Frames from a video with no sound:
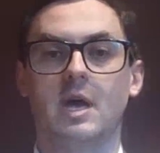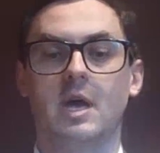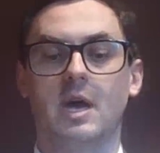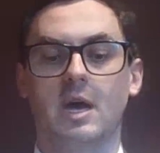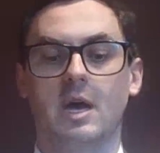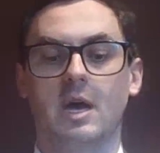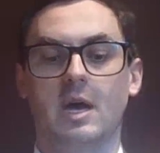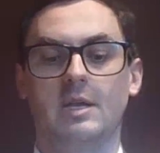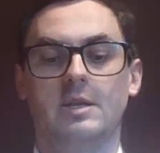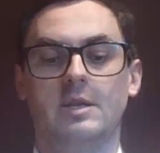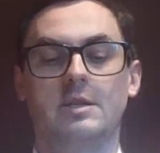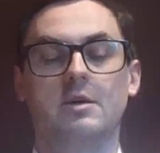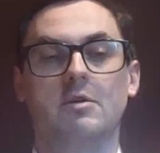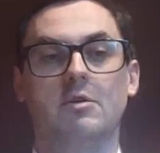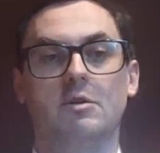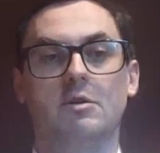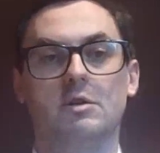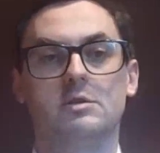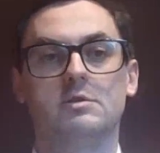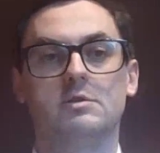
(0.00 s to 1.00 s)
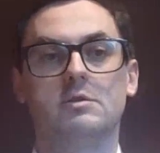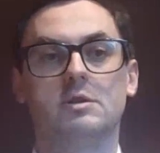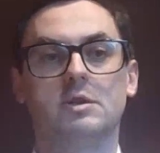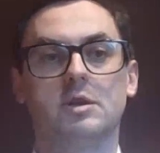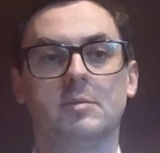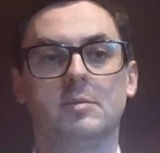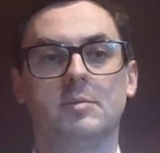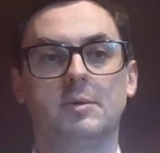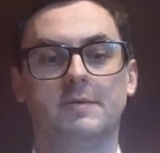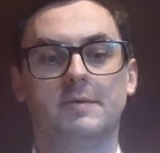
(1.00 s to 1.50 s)
And also on
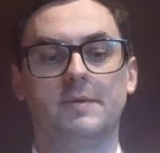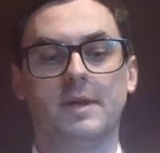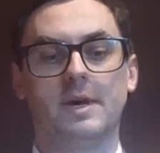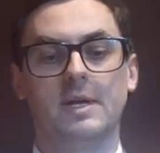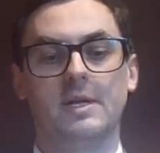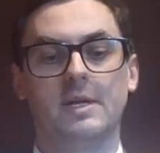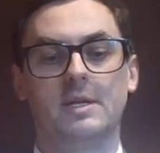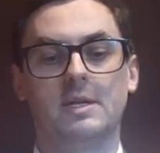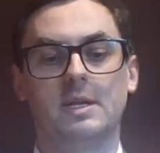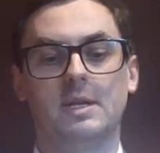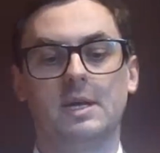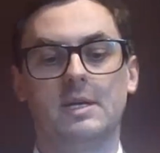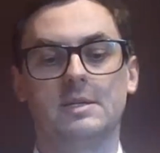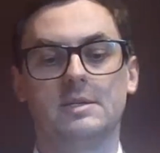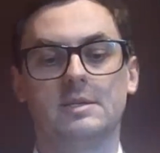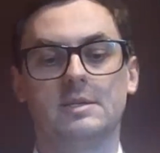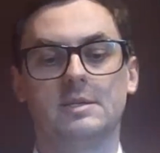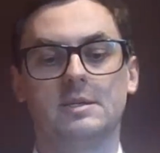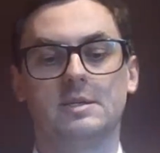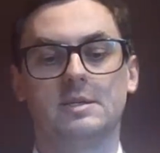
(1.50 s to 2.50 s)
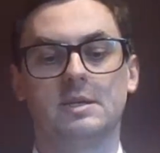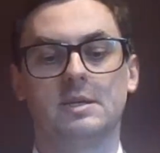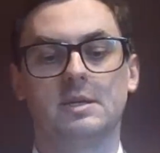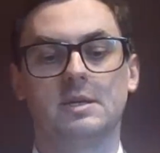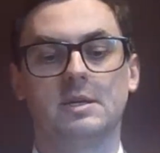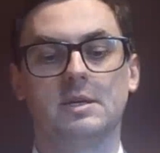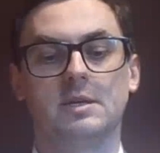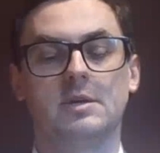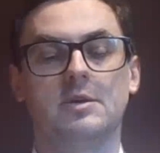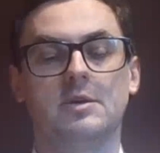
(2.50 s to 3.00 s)
top of that, last
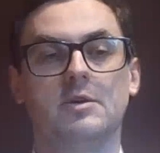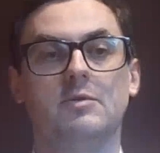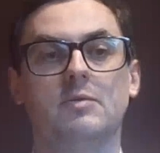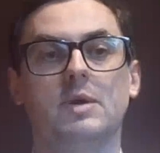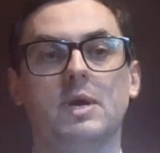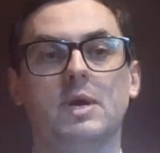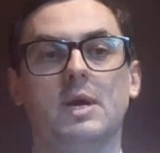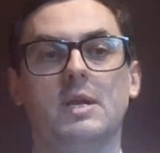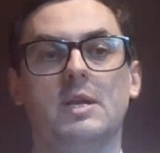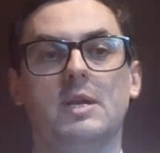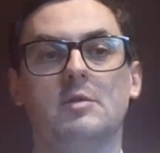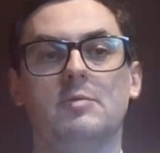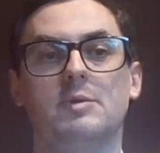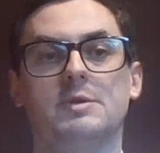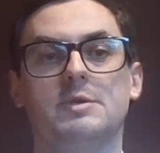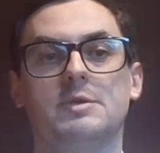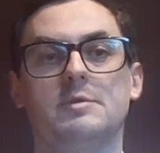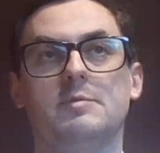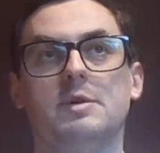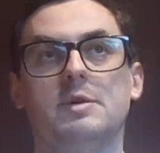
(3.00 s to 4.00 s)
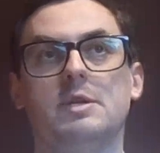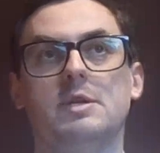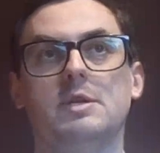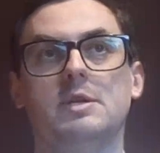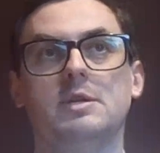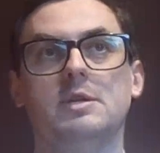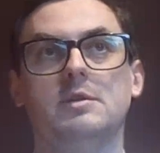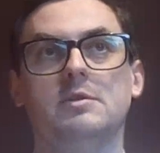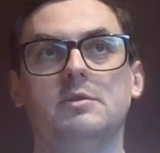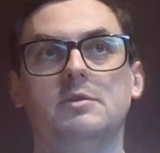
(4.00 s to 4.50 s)
year we added
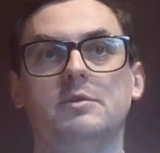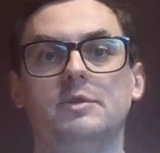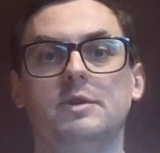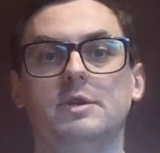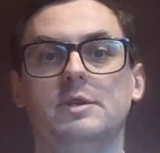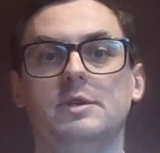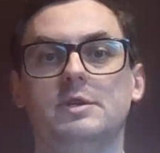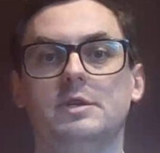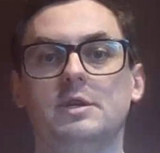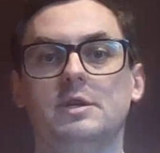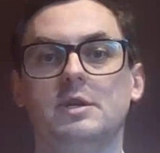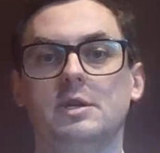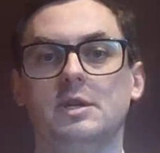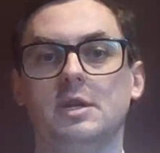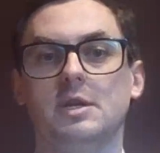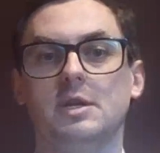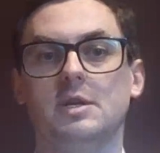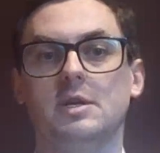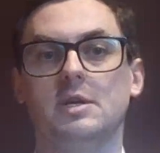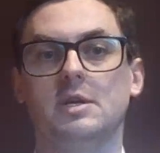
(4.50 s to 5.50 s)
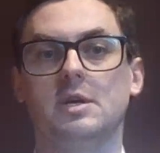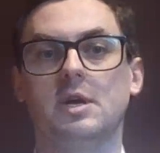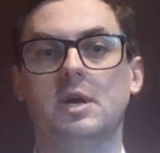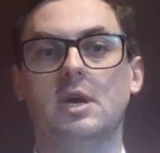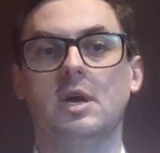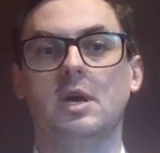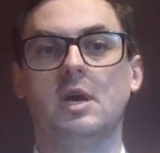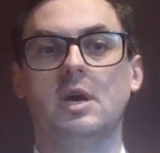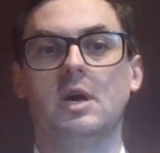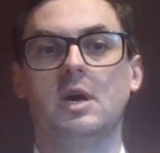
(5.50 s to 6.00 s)
possibility to reach Italy
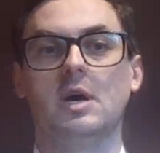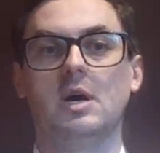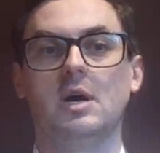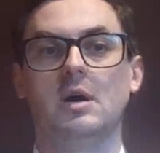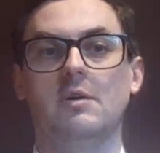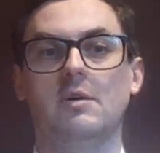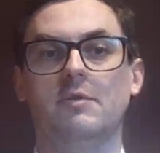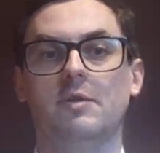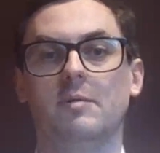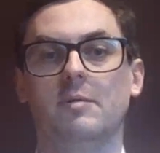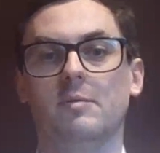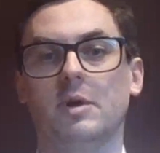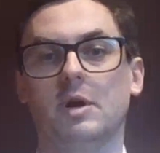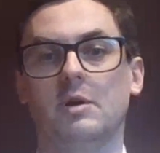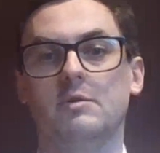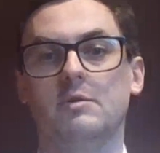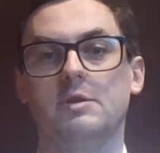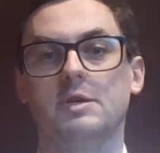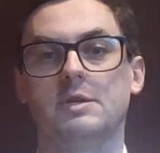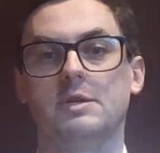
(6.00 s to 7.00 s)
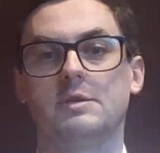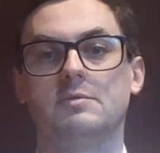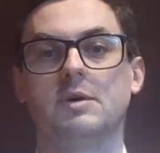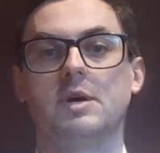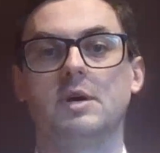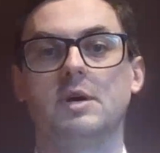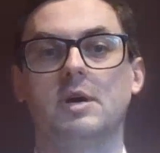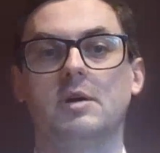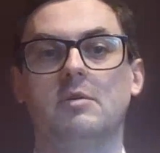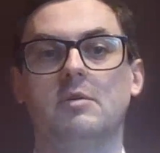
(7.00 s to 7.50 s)
from Kaunas
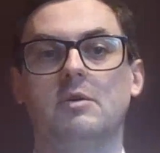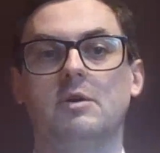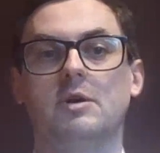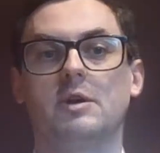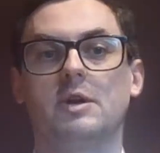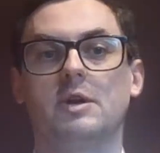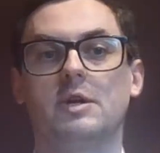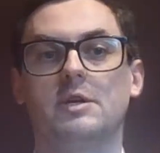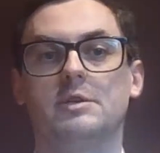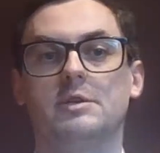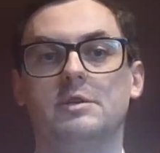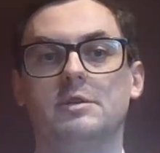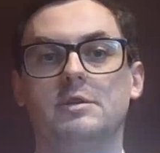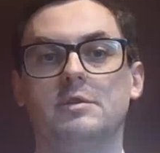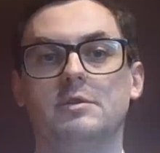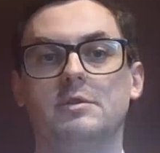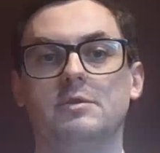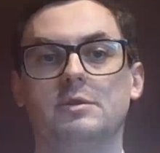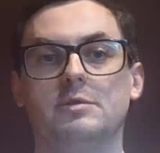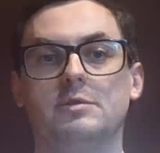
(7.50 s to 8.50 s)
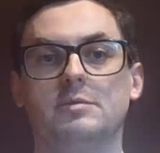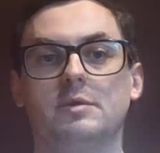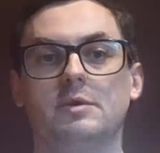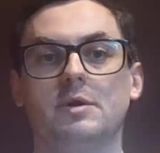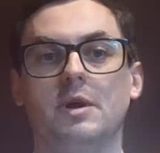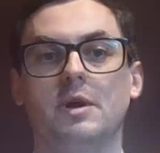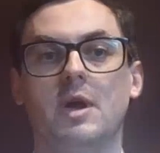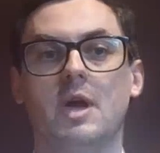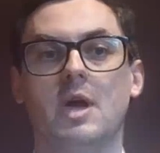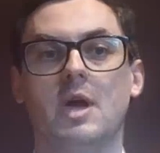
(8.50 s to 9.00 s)
via our connection in
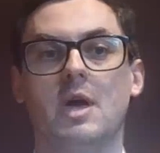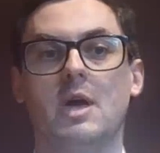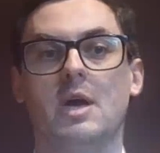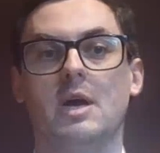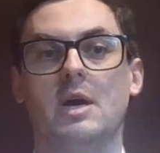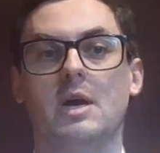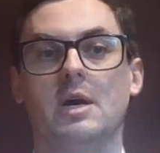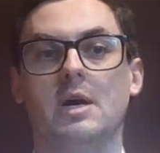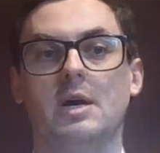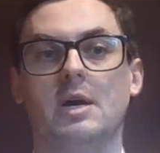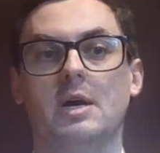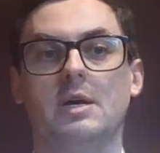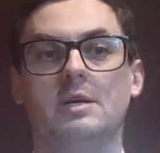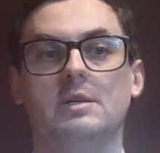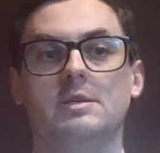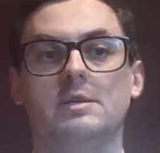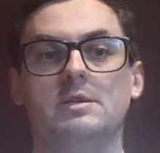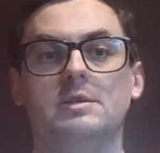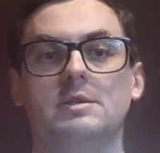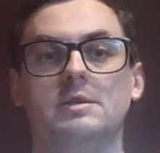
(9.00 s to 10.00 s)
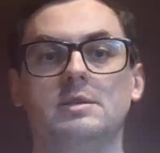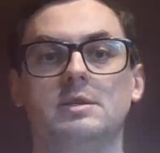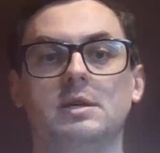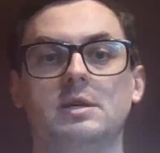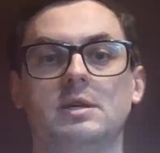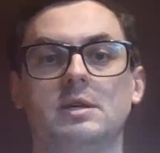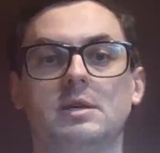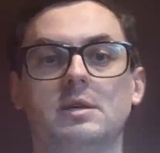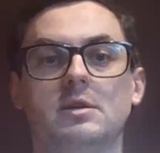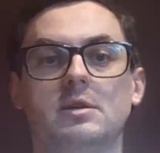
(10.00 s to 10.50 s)
Duisburg. It's
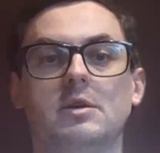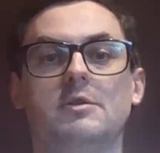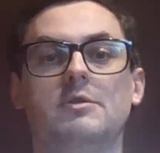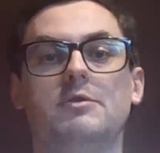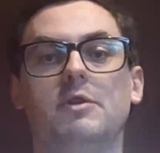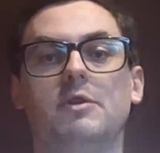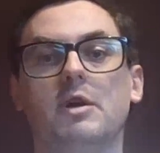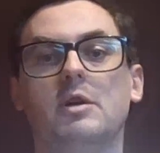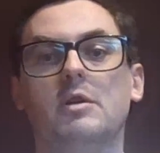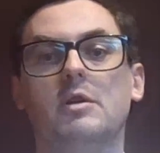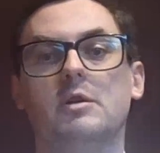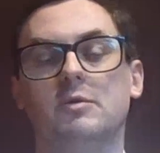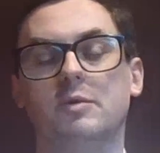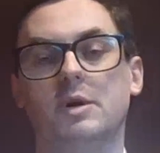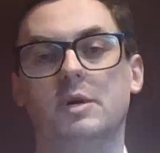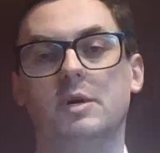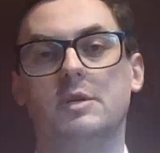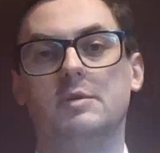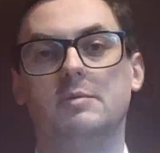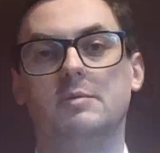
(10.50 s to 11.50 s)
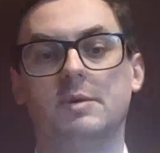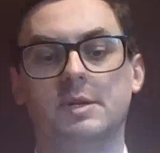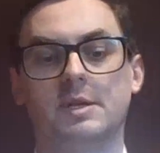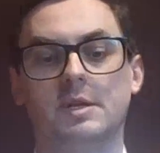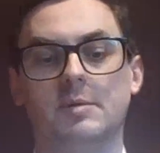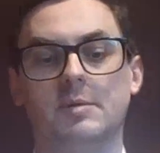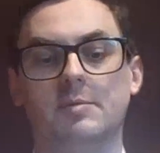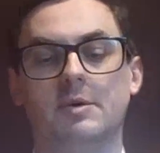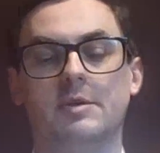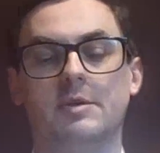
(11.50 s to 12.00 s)
not the regular one,
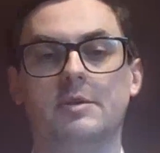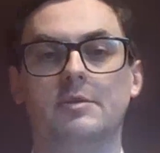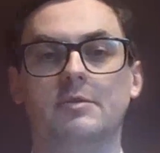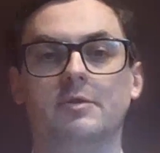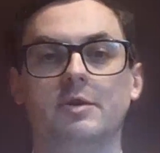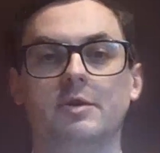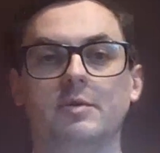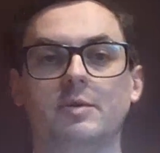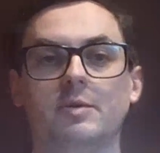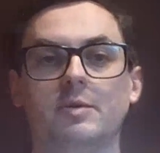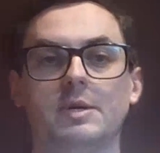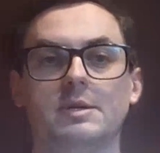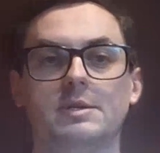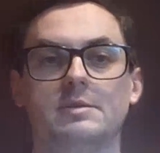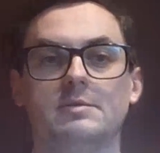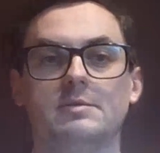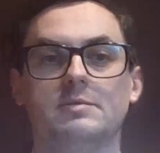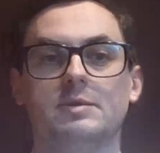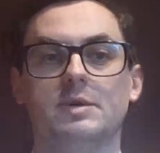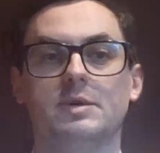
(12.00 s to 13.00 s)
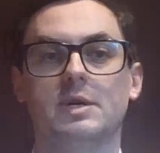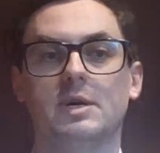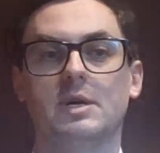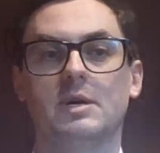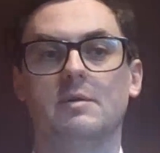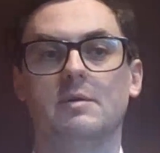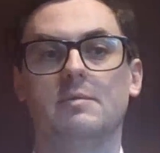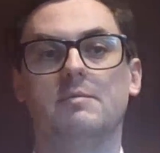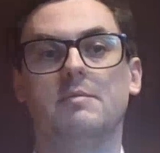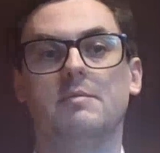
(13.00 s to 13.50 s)
but upon the requests we
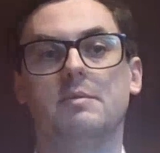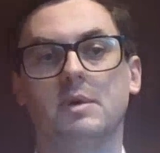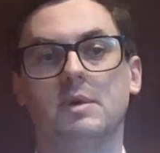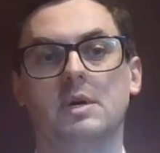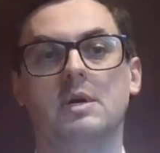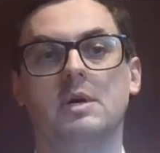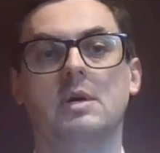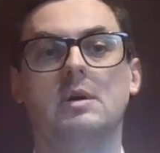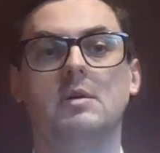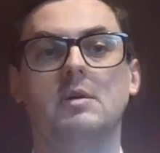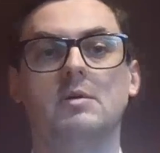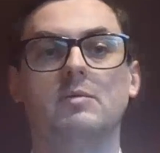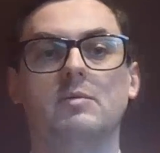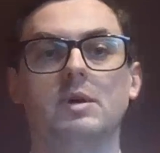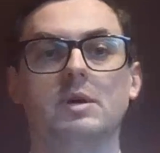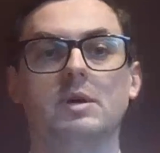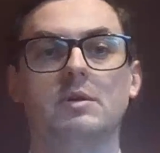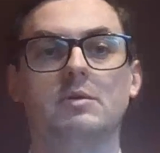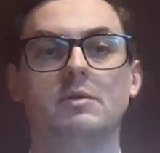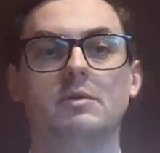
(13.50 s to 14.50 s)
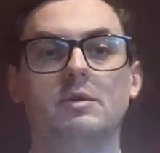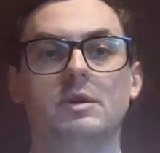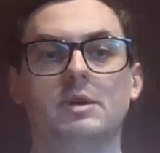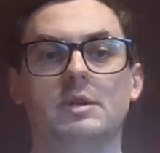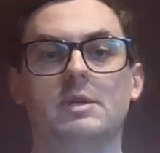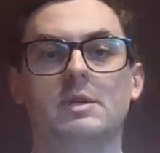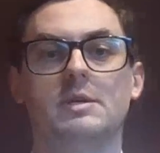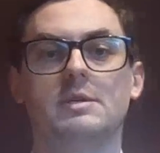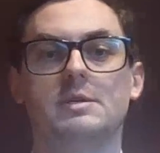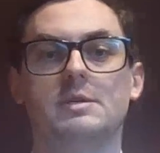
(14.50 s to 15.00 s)
are doing
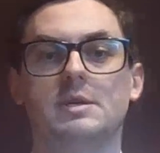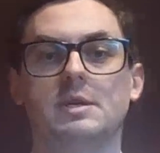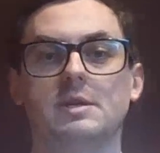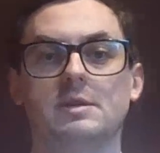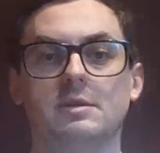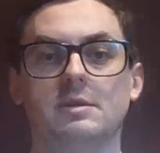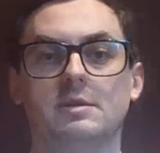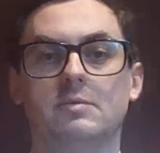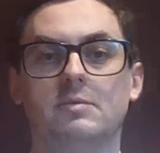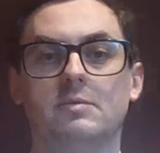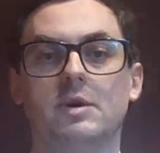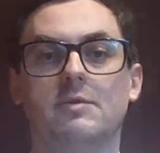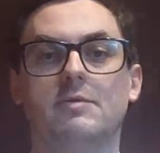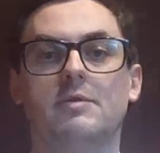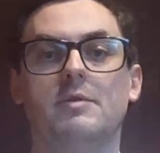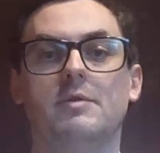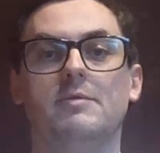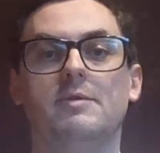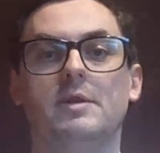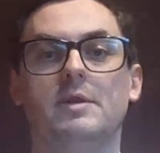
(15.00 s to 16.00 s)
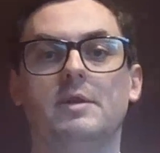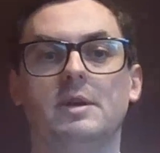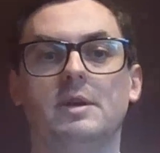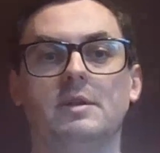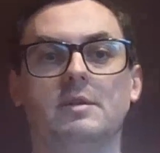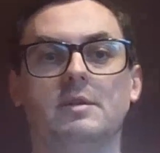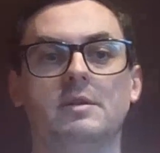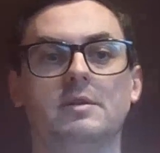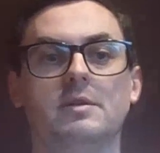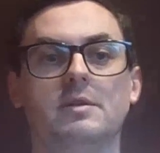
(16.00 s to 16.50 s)
this, and we are
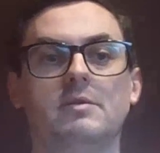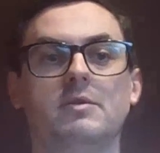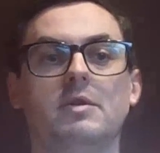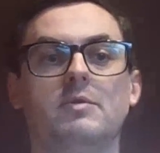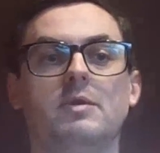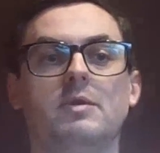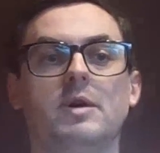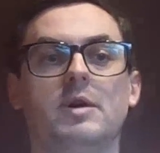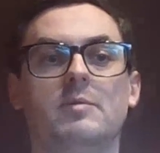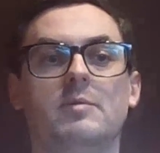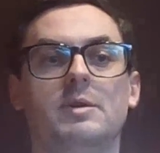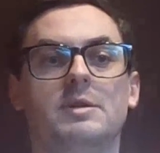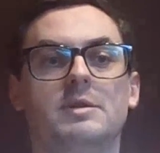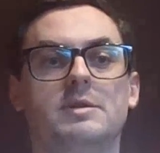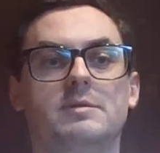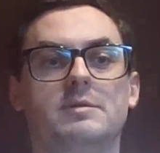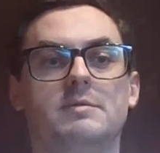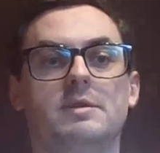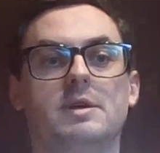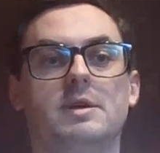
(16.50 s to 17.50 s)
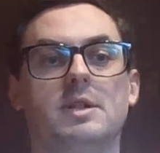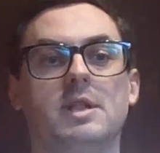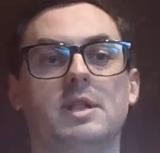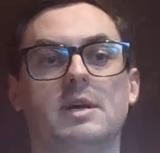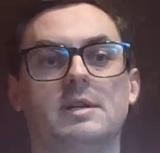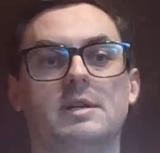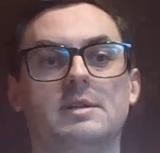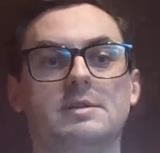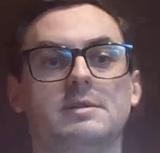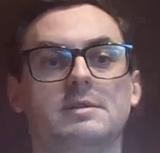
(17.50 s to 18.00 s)
fulfilling the requirements of the
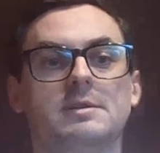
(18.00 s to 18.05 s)
clients.